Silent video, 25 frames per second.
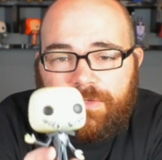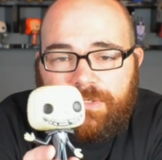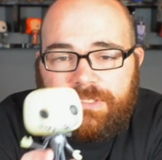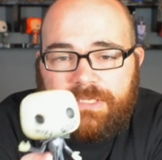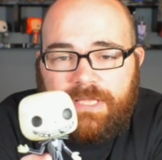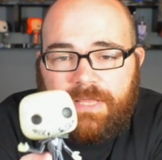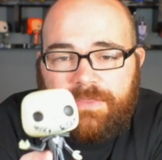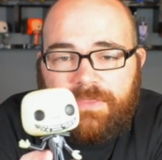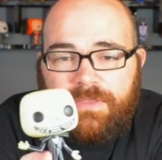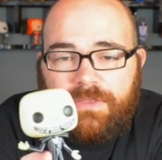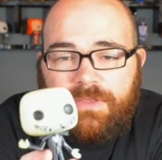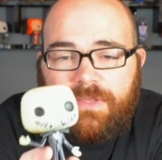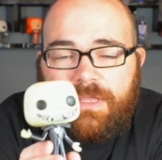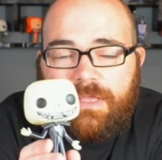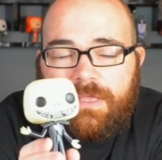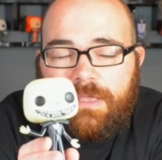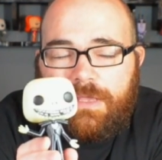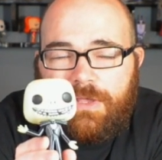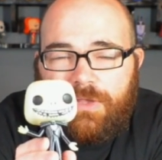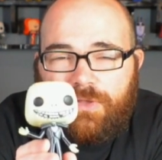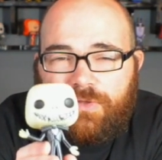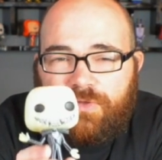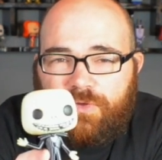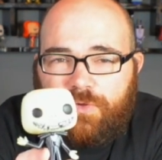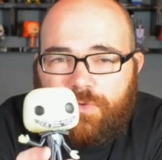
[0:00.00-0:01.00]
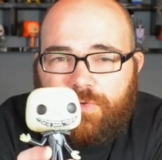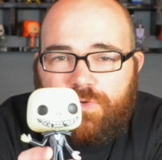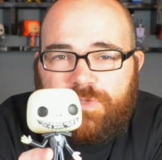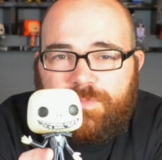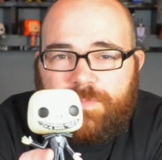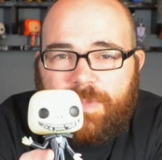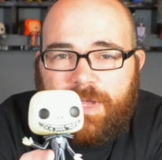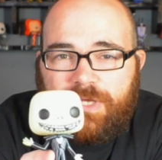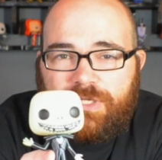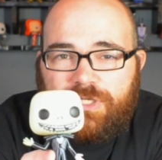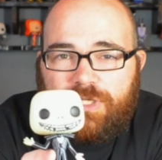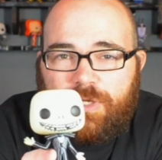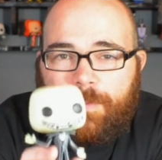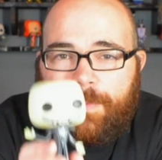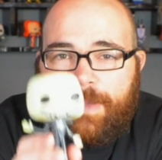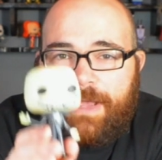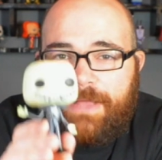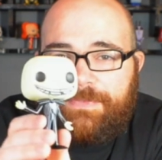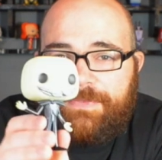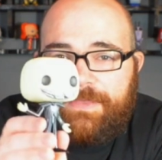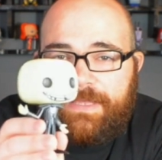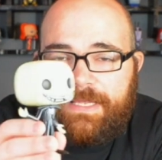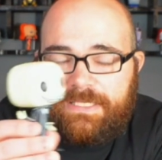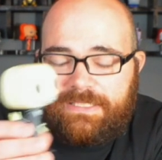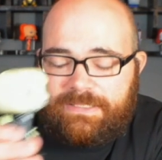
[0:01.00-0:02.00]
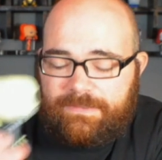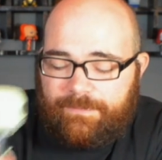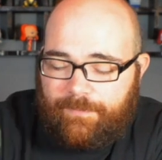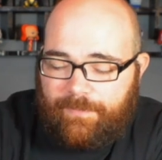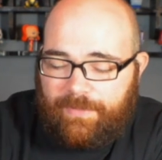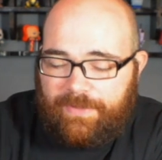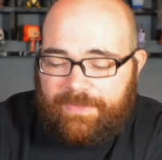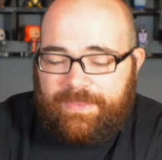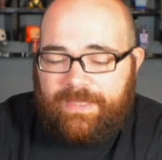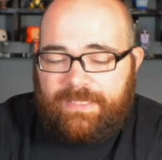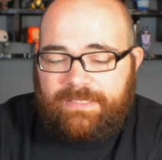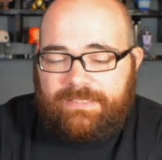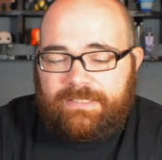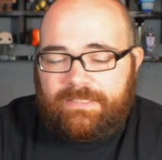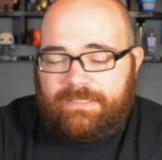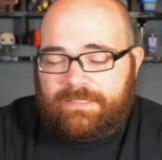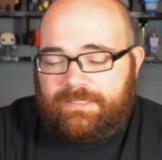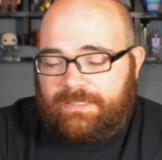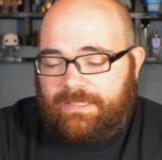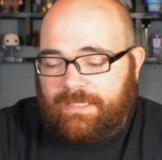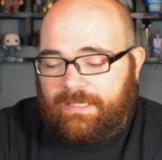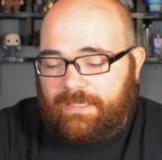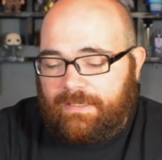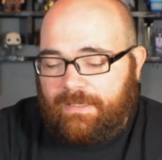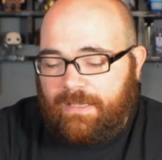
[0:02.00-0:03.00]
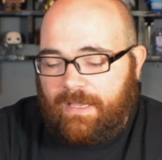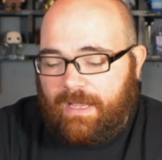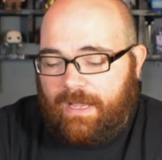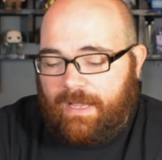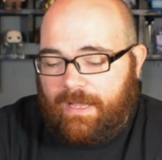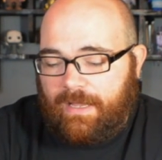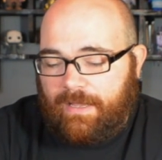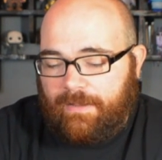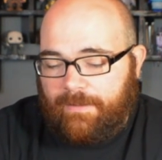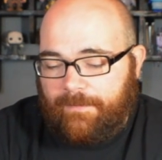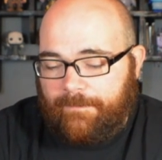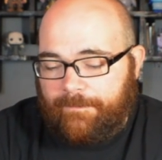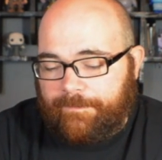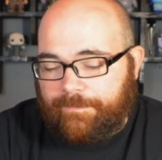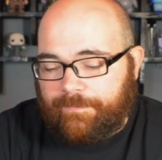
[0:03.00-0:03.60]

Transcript: There's nothing too special about this, but this is the